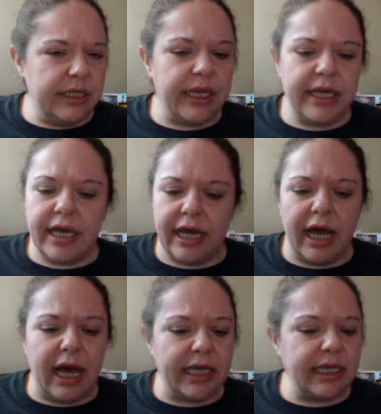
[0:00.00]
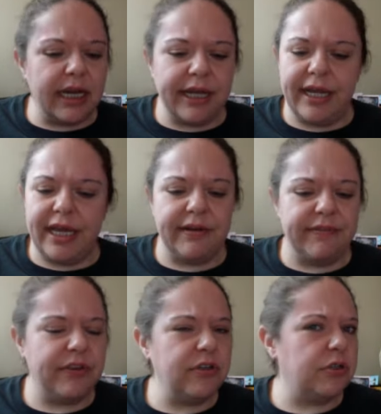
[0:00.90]
Yeah, I kind of had a
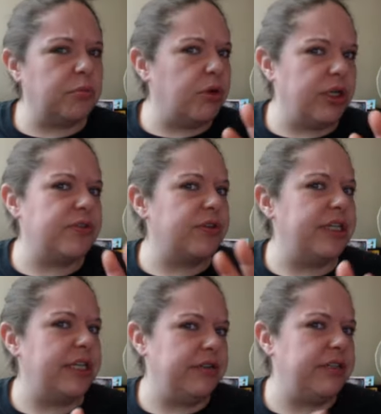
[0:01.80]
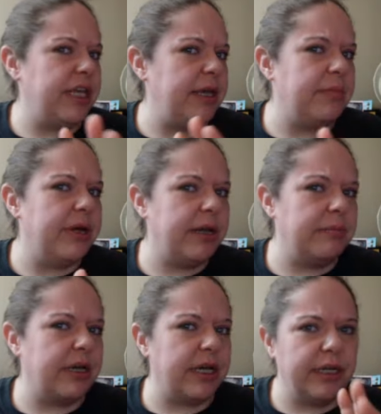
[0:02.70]
few little points written down today, but
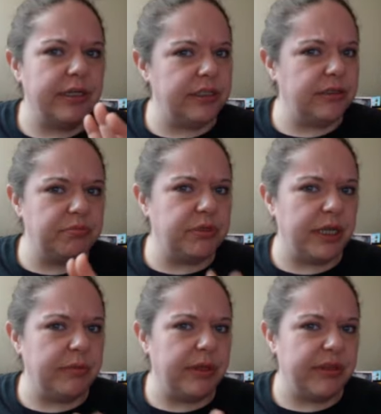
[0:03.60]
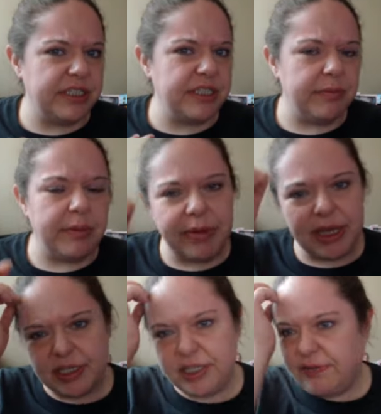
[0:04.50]
I'm kind of just playing by the seat of my
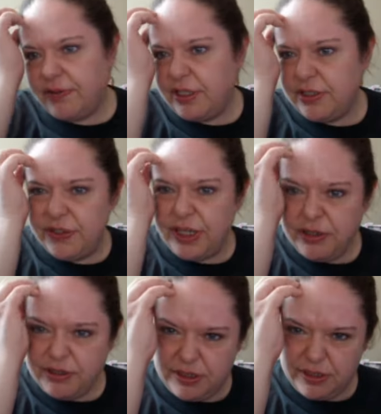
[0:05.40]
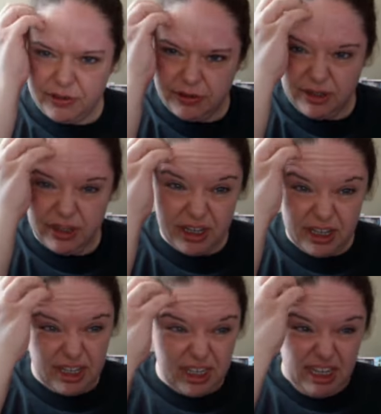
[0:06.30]
pants here for this video, so
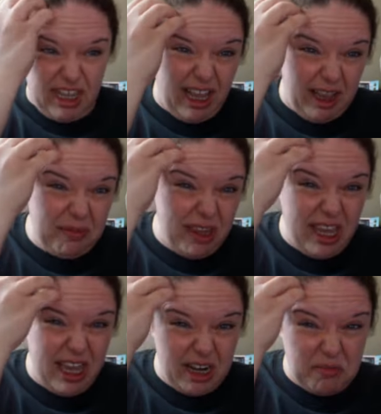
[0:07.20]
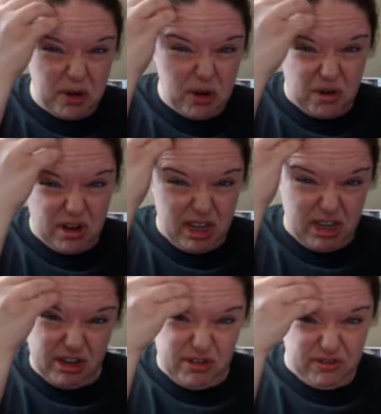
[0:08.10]
I may end up recording
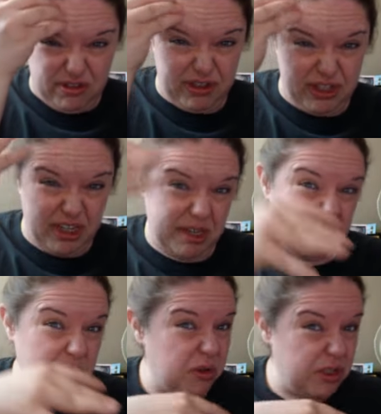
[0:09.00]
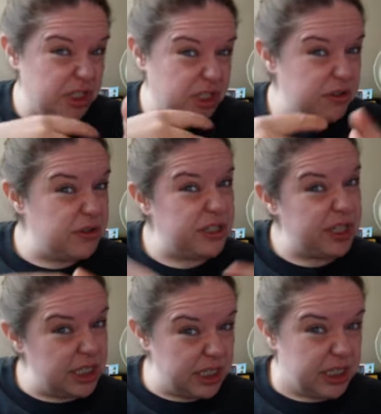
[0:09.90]
it 2 or 3 times, or just use
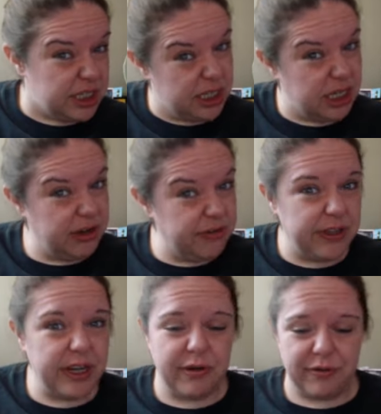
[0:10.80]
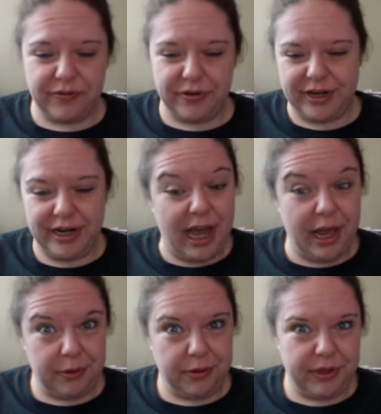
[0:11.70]
this entire video for it. I
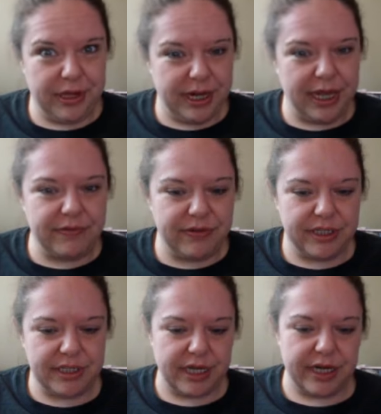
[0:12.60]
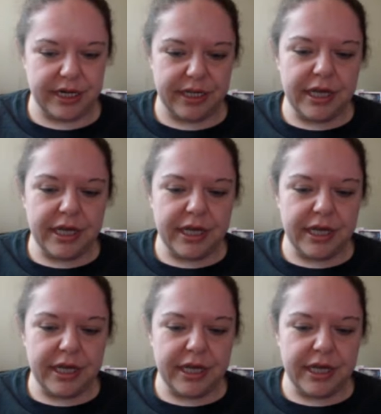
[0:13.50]
don't know yet. I haven't decided.